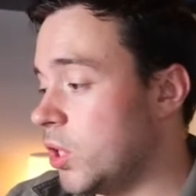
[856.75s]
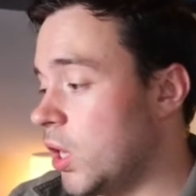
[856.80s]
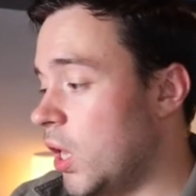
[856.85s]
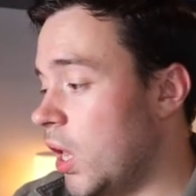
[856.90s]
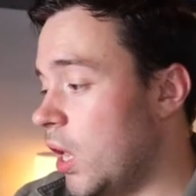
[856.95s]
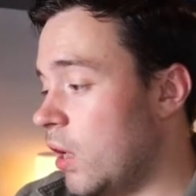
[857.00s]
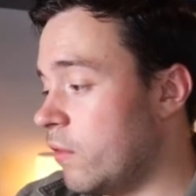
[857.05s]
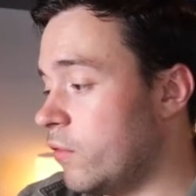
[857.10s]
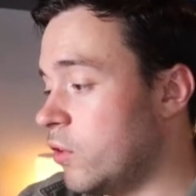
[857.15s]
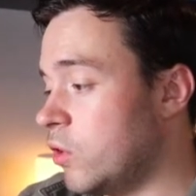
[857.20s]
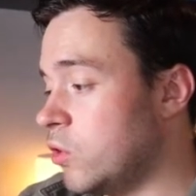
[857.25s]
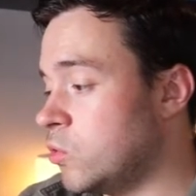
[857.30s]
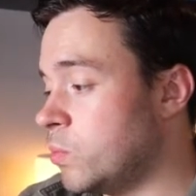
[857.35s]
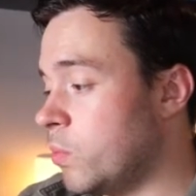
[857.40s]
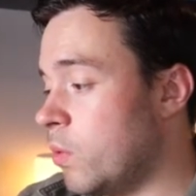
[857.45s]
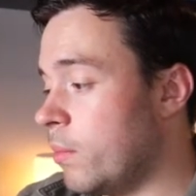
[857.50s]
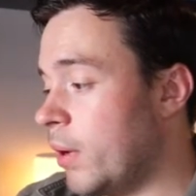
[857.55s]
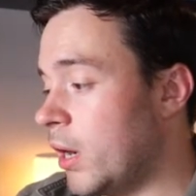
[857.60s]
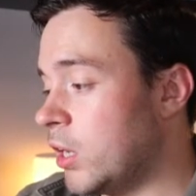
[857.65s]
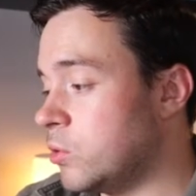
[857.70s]
here for you to
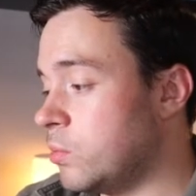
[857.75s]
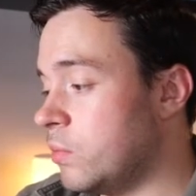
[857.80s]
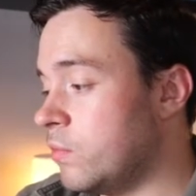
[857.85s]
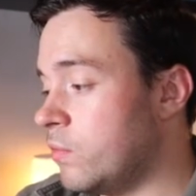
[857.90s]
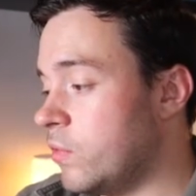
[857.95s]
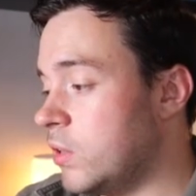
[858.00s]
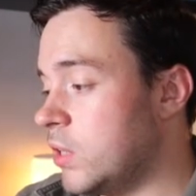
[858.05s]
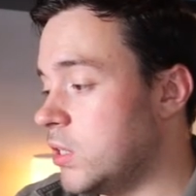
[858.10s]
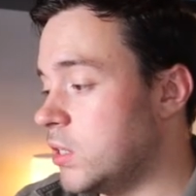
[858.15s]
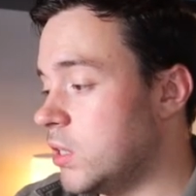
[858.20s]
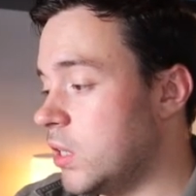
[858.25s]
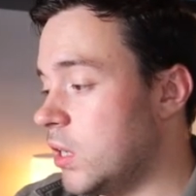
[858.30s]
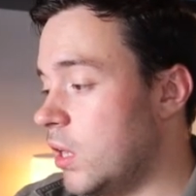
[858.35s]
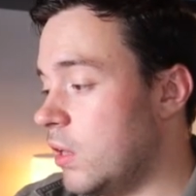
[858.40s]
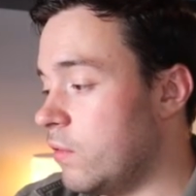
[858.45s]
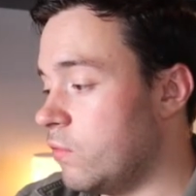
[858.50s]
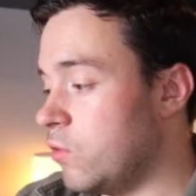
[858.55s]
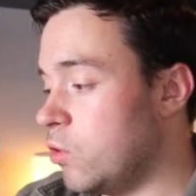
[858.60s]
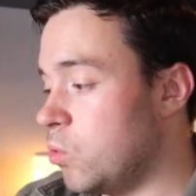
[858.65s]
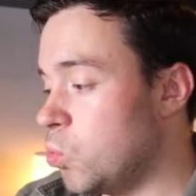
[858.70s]
put management fees in
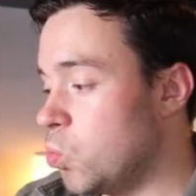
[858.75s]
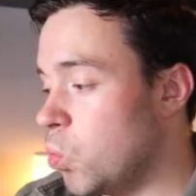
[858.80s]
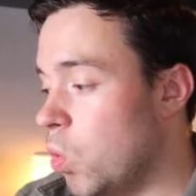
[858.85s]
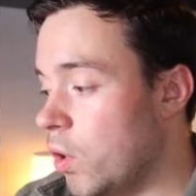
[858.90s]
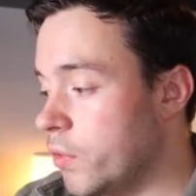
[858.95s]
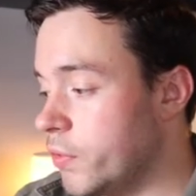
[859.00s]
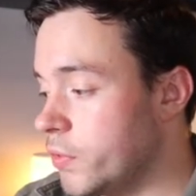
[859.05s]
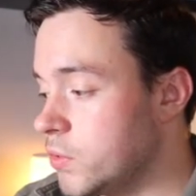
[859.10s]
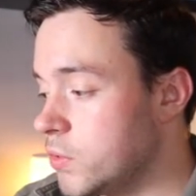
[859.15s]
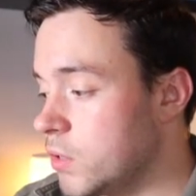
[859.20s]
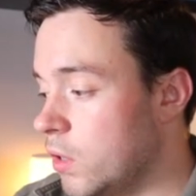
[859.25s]
if you want.